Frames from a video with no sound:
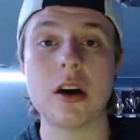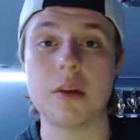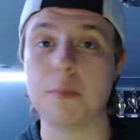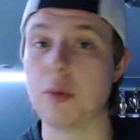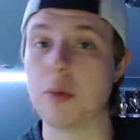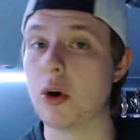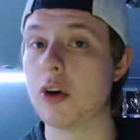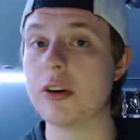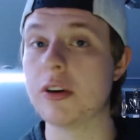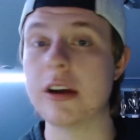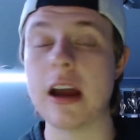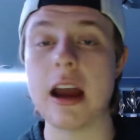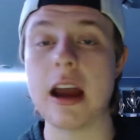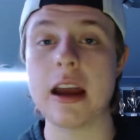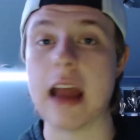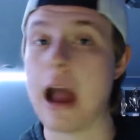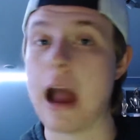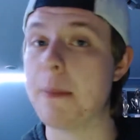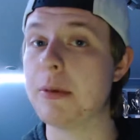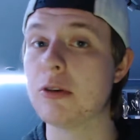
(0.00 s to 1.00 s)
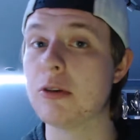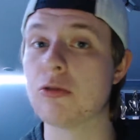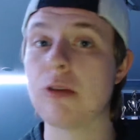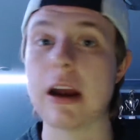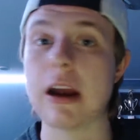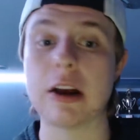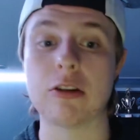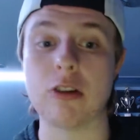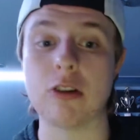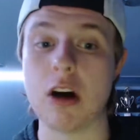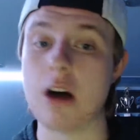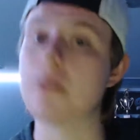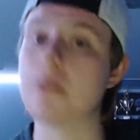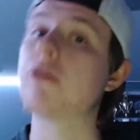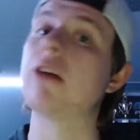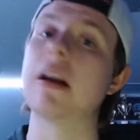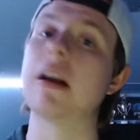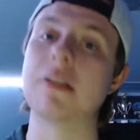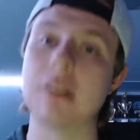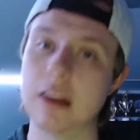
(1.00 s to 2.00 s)
Bernier, happened to Ray Croft.
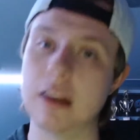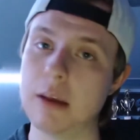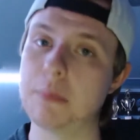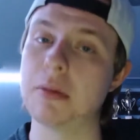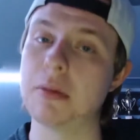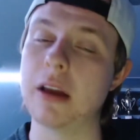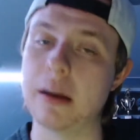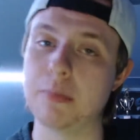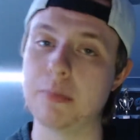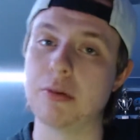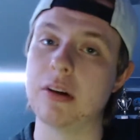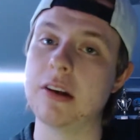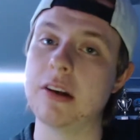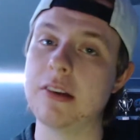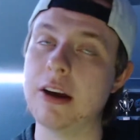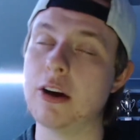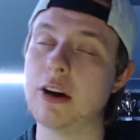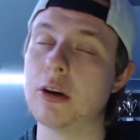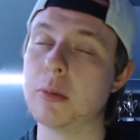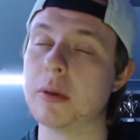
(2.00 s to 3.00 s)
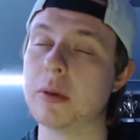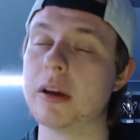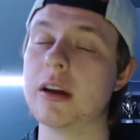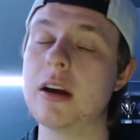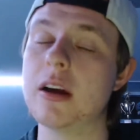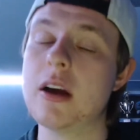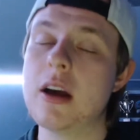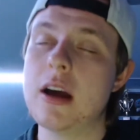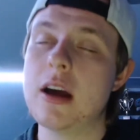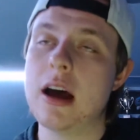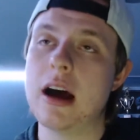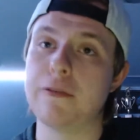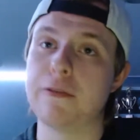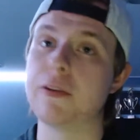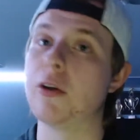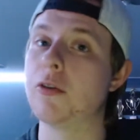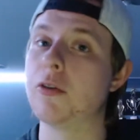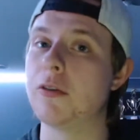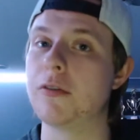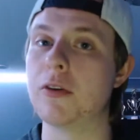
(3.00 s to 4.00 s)
Granted, he played pretty terribly, for
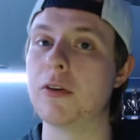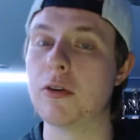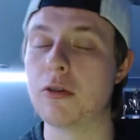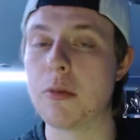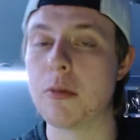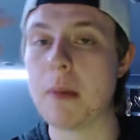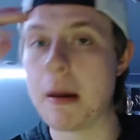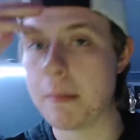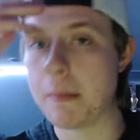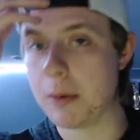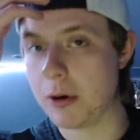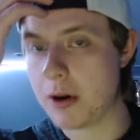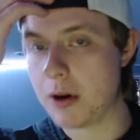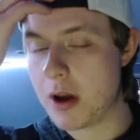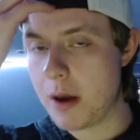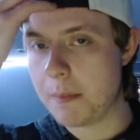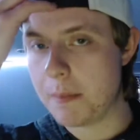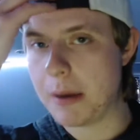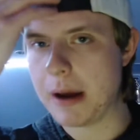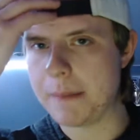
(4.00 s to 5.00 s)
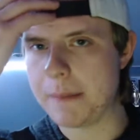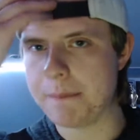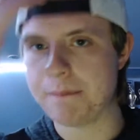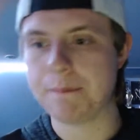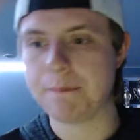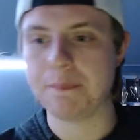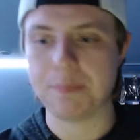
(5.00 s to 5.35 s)
those of you who remember. But